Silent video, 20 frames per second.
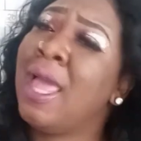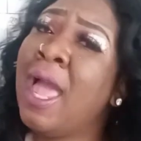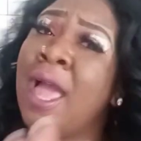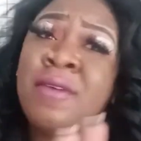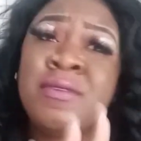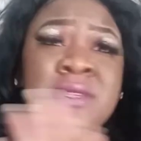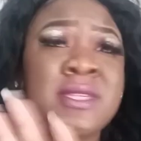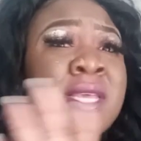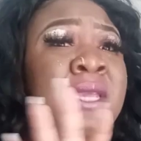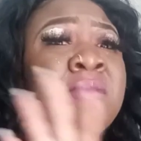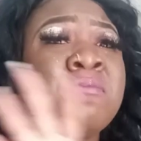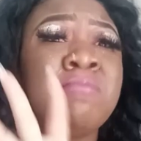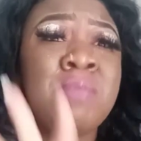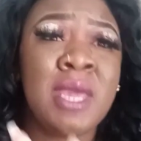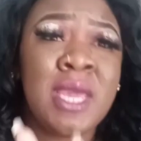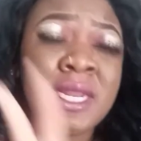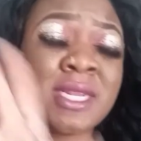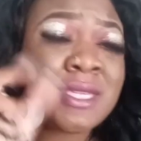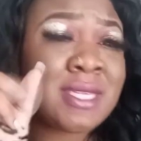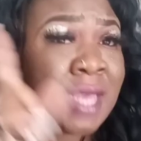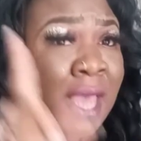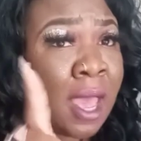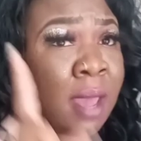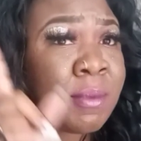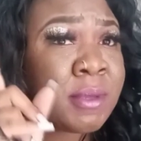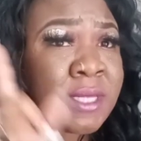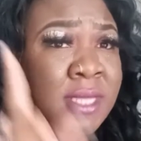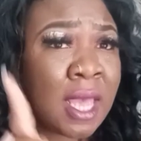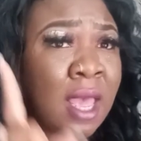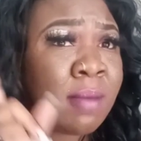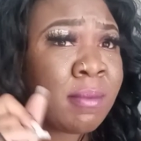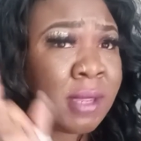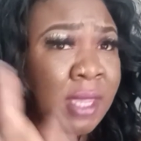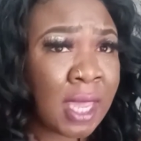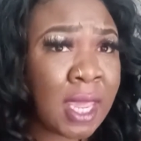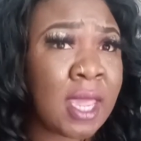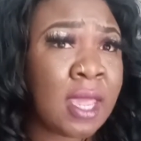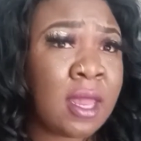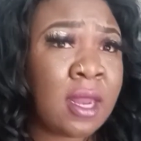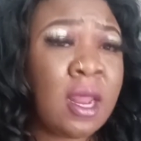I've seen men time and time
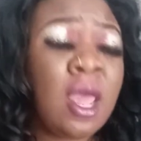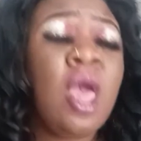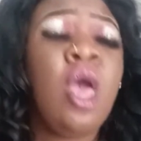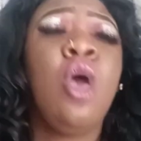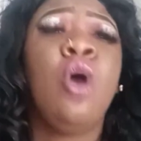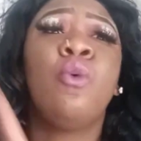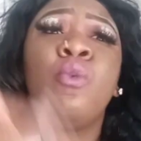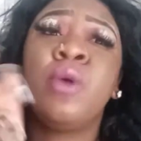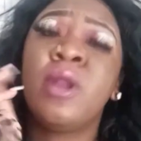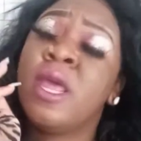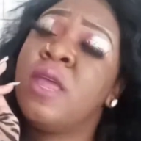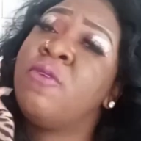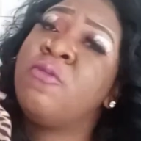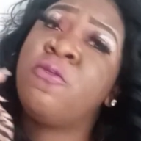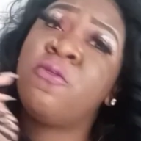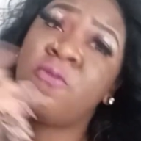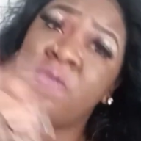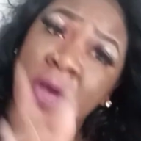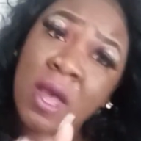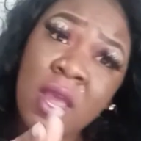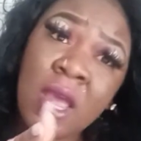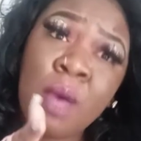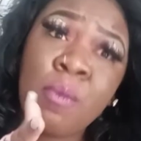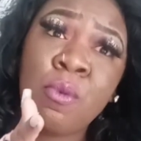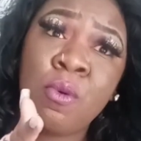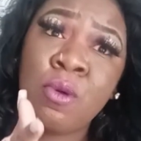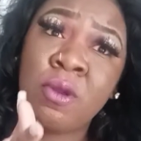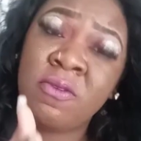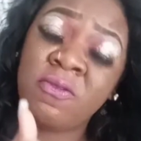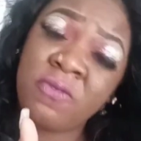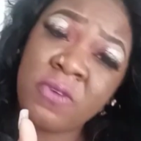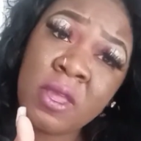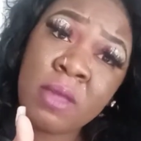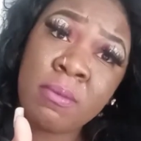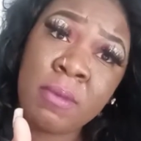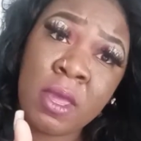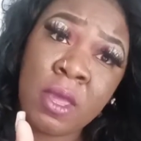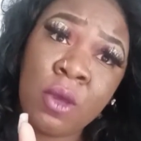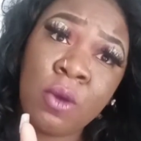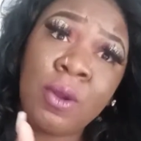again, when they fuck up on a
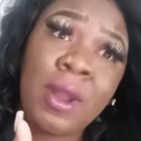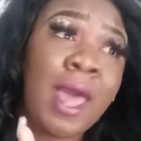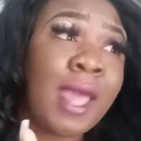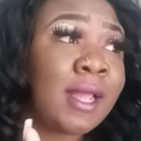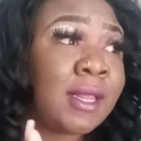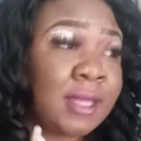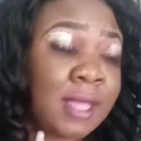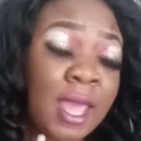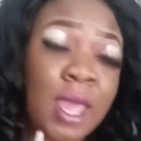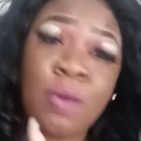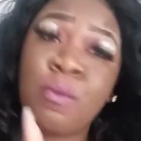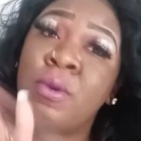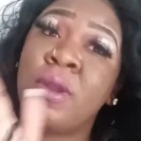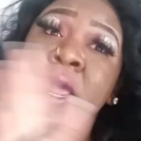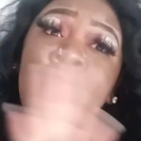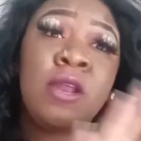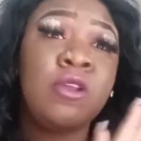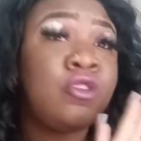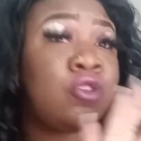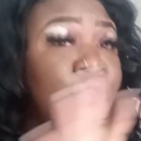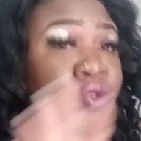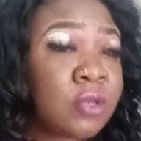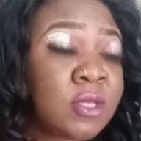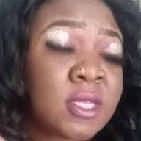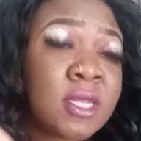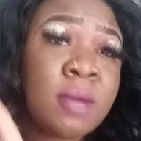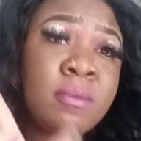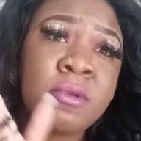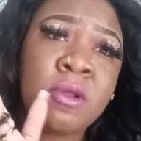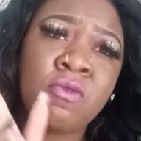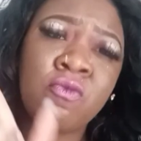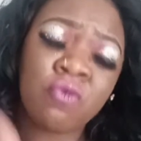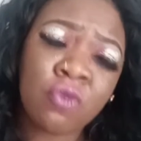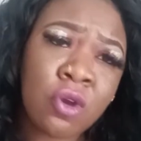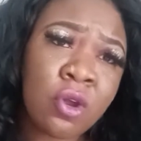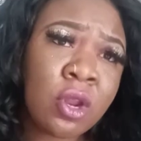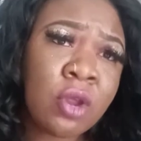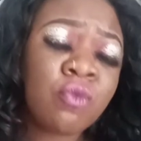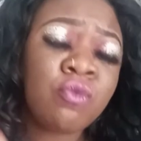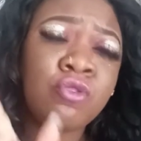female like that, when they do something
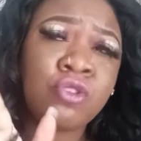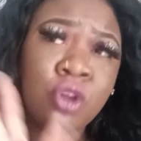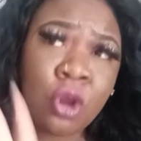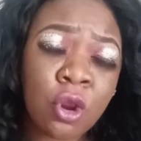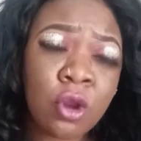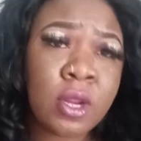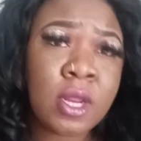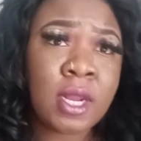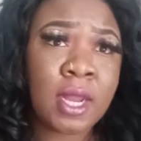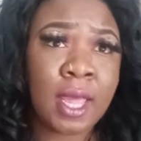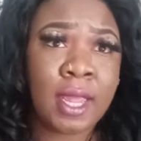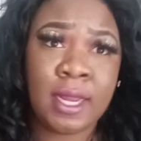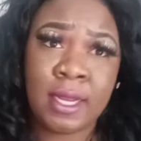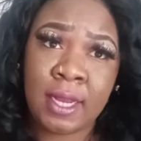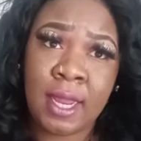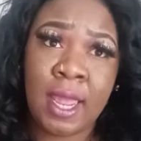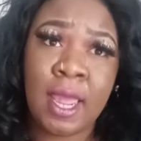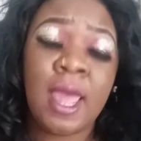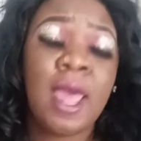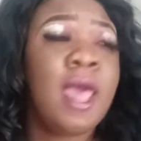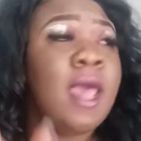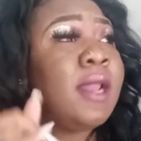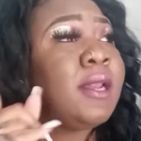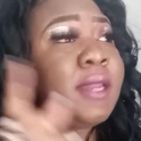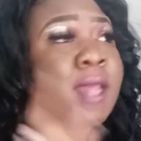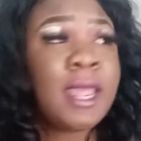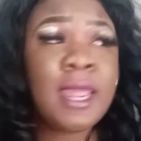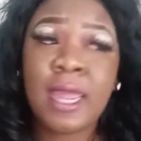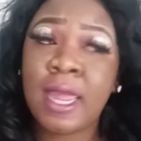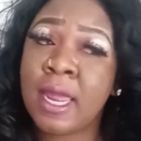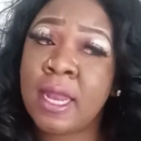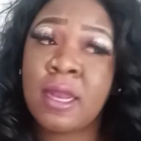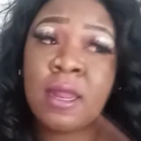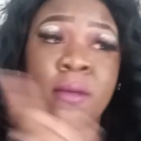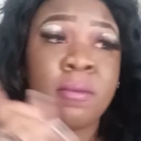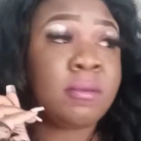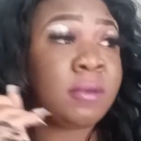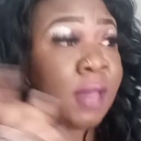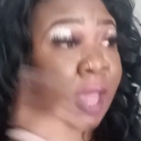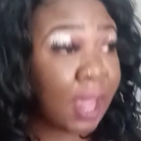real dirty like that, they end
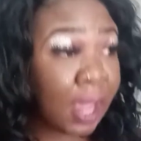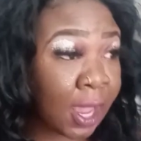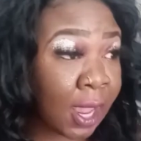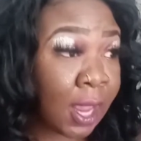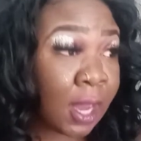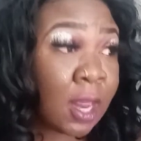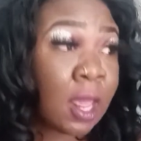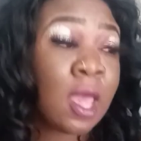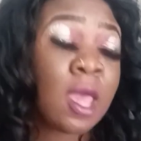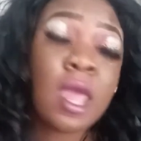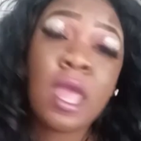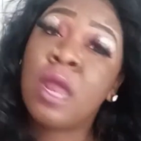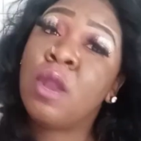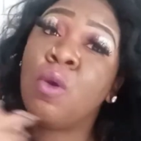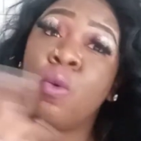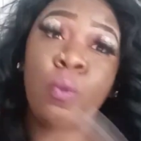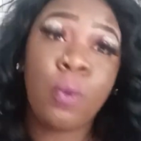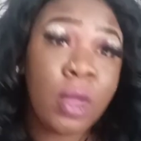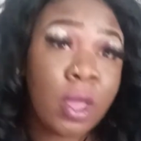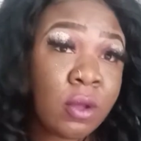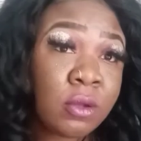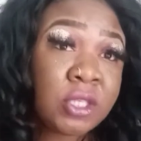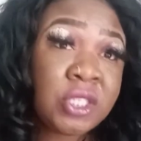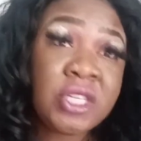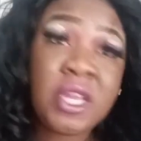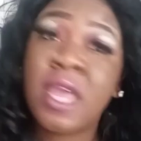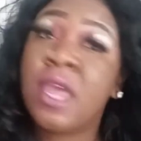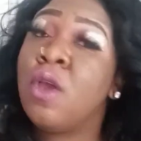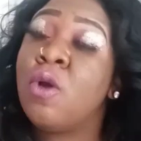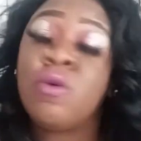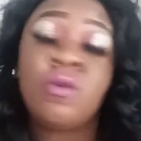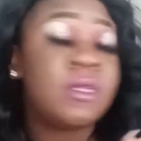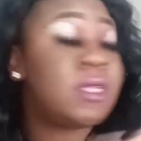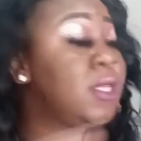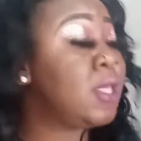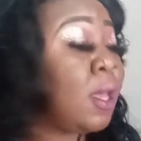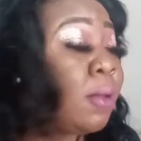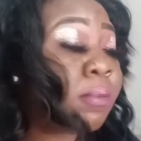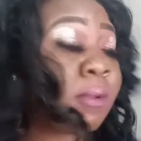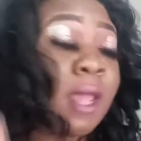up dead in a wheelchair or
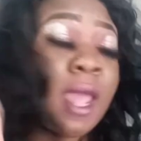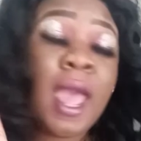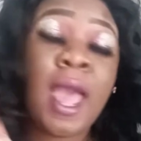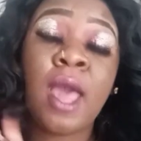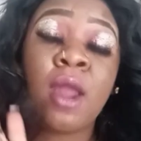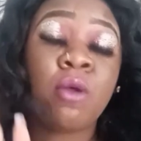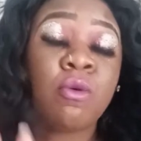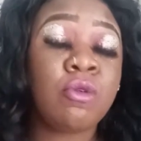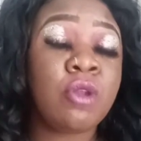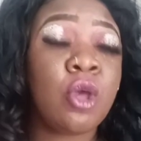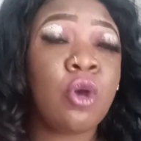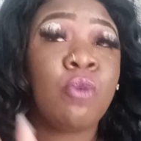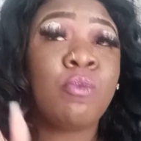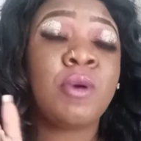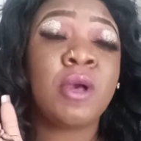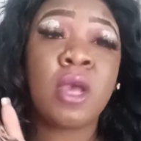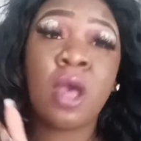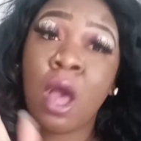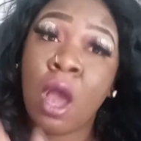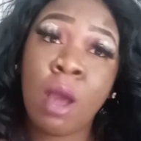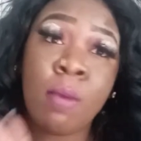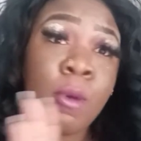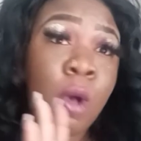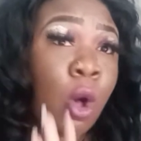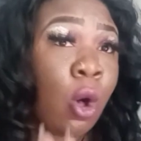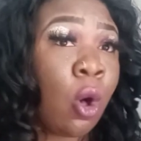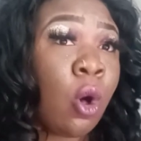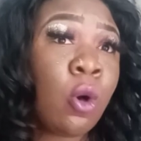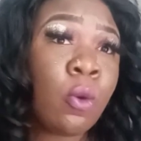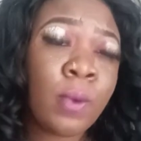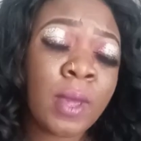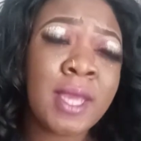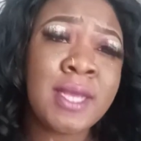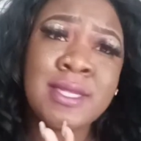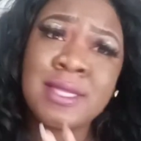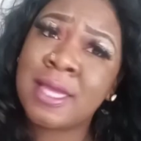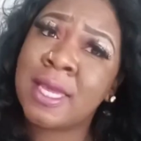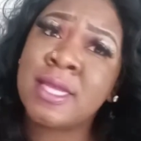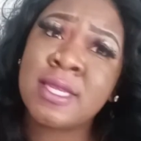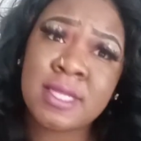something. I don't know, but karma
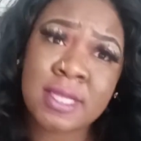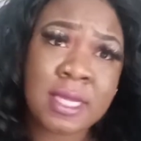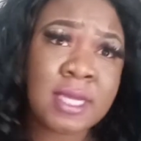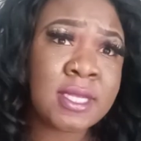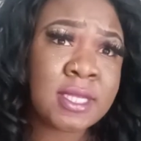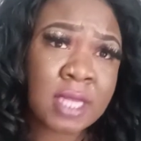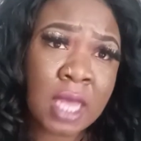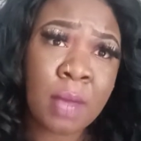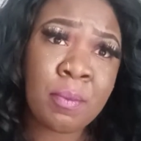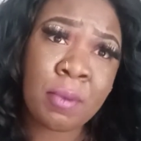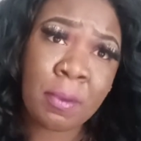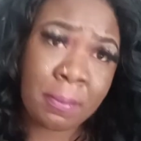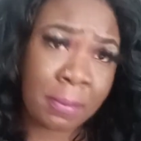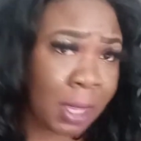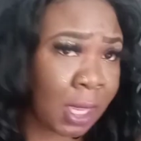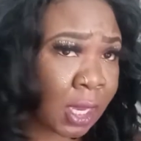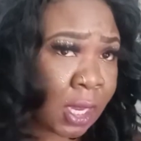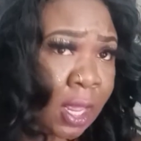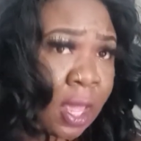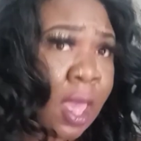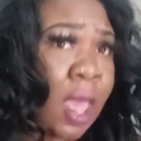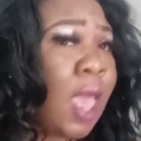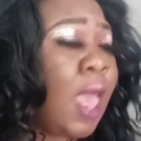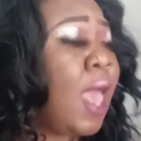always gets these type of men.